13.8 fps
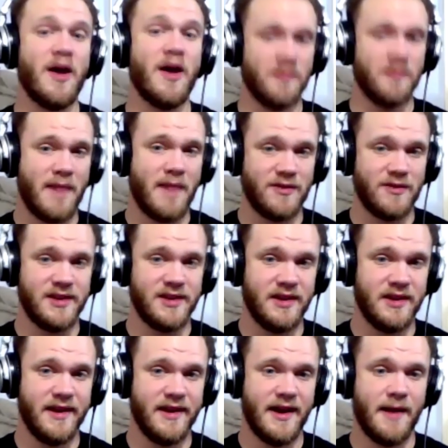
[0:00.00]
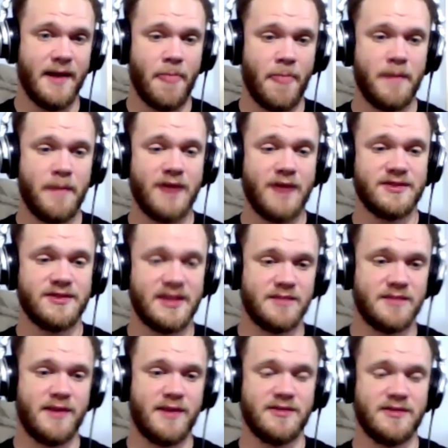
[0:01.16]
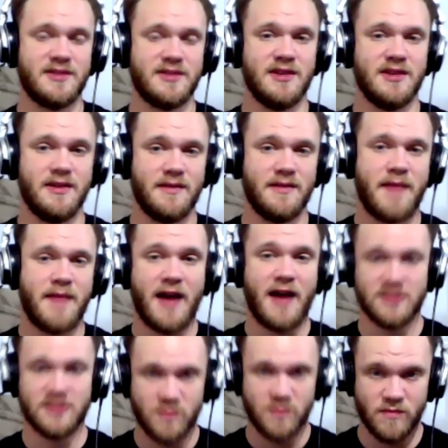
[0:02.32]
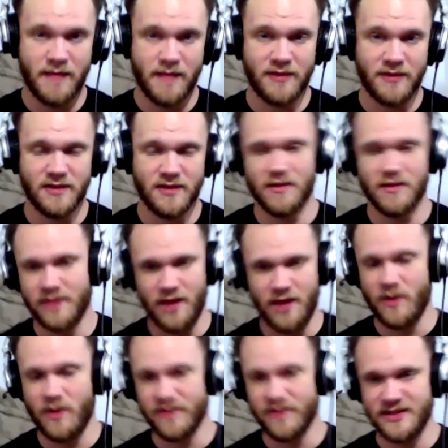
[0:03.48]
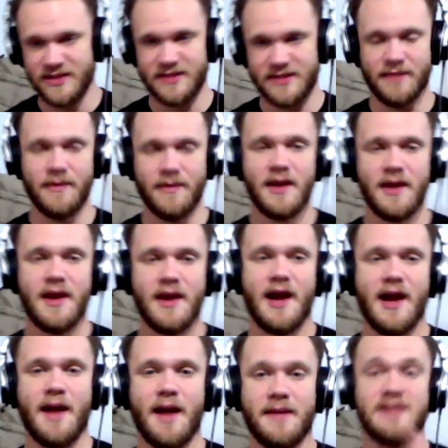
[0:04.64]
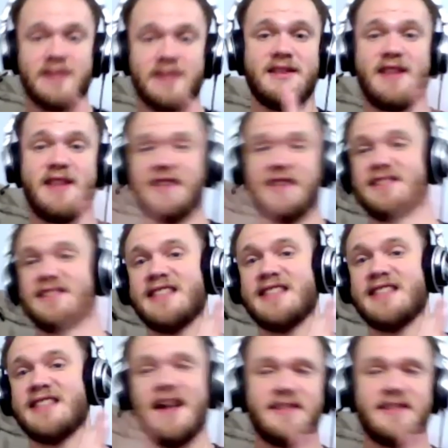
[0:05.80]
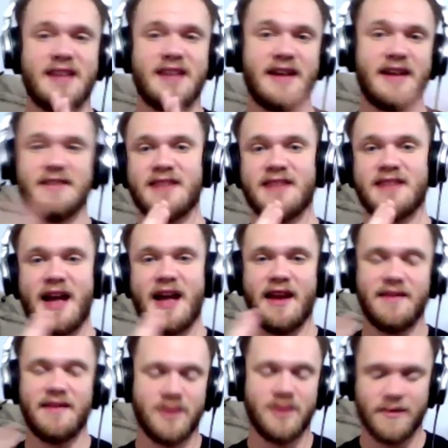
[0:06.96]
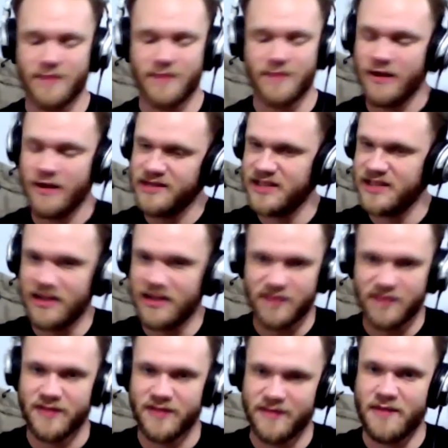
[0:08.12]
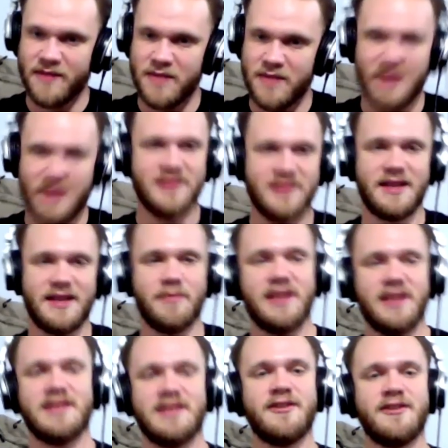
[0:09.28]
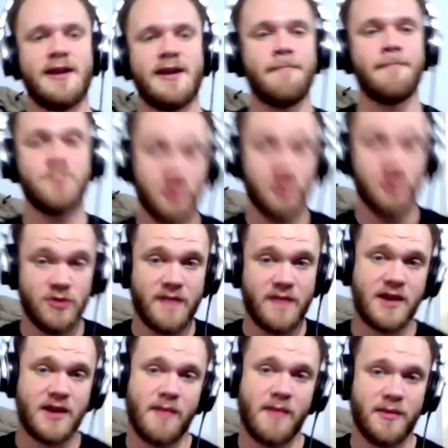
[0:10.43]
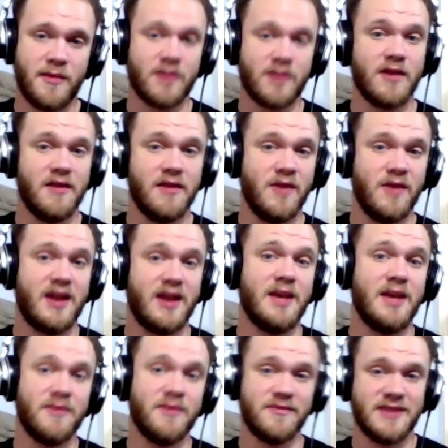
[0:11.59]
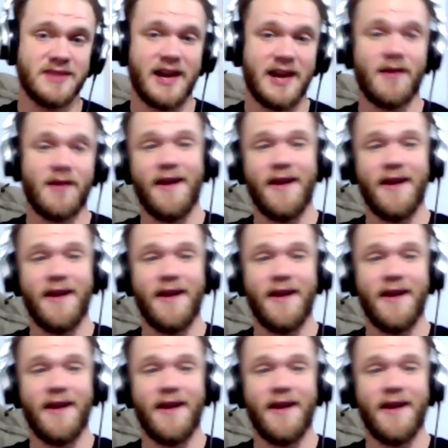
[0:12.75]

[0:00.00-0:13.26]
mounted pouches as opposed to PALS mounted or, you know, whatever system, is that they can slide side to side. And if you're, you know, a stickler for them being in the same place every time, you do have to come up with a creative way to keep them from sliding around.